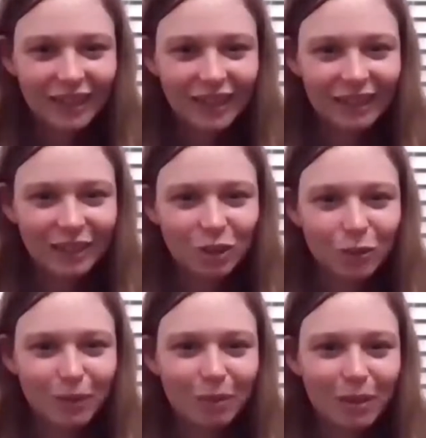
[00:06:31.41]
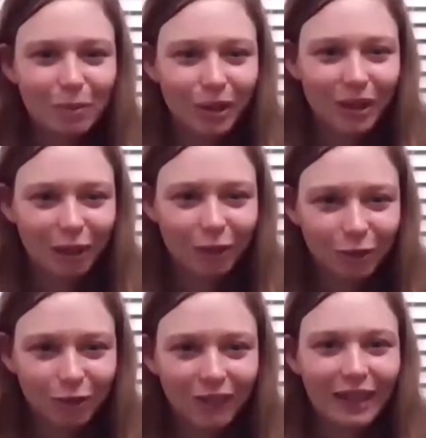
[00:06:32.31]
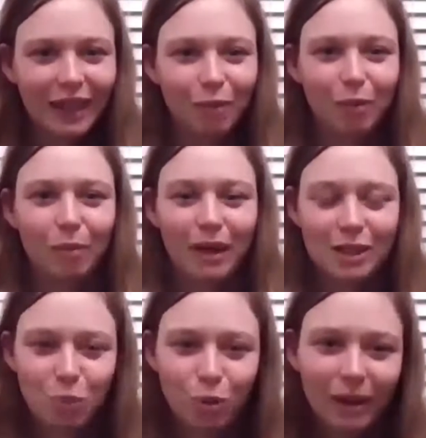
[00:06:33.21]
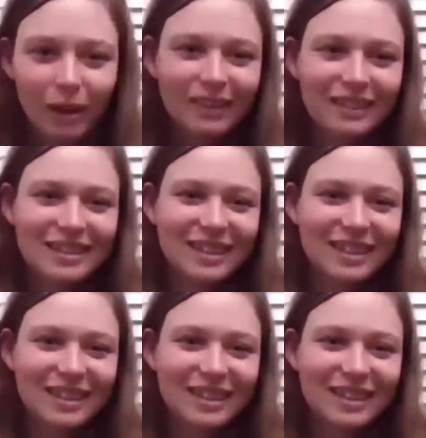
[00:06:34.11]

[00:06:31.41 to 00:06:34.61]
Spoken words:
And they told me to be more careful, and they gave me my passport back.